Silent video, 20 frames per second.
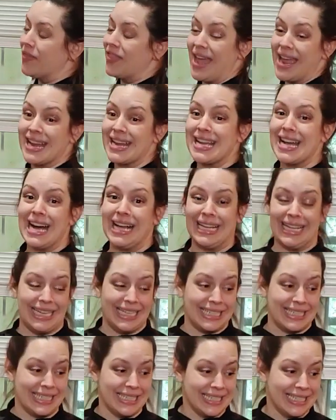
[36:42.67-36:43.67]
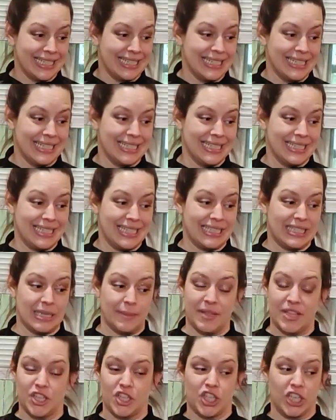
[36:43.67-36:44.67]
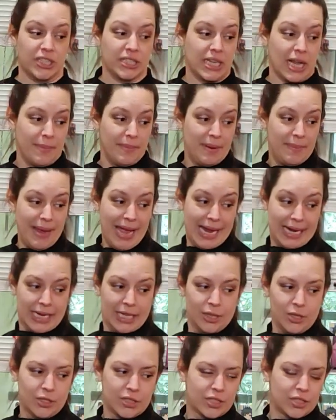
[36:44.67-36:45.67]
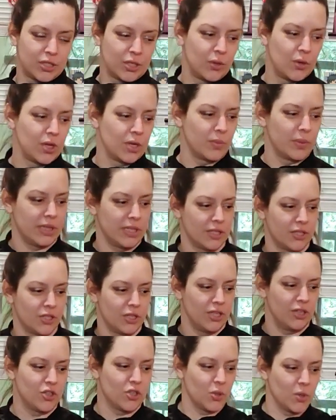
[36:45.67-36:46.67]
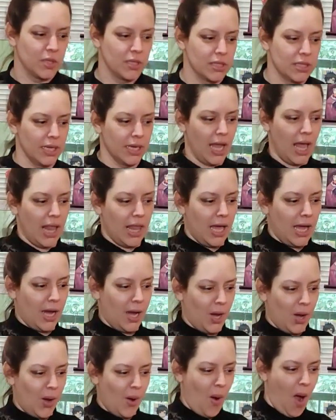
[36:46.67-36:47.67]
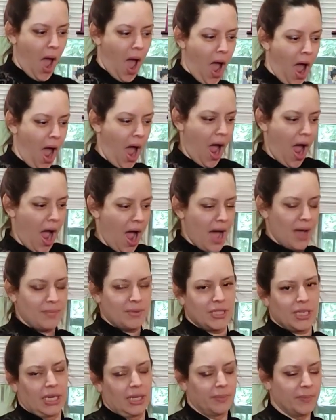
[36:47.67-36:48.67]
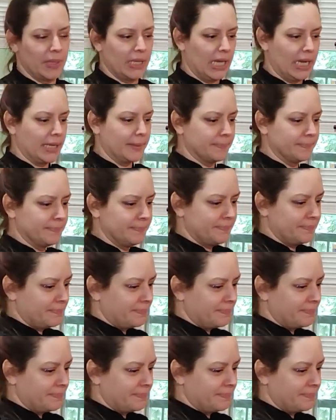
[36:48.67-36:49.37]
thank God that some of the shit's coming back. It looks so good with these shorts. Like, hello. I'm just kidding. But, like,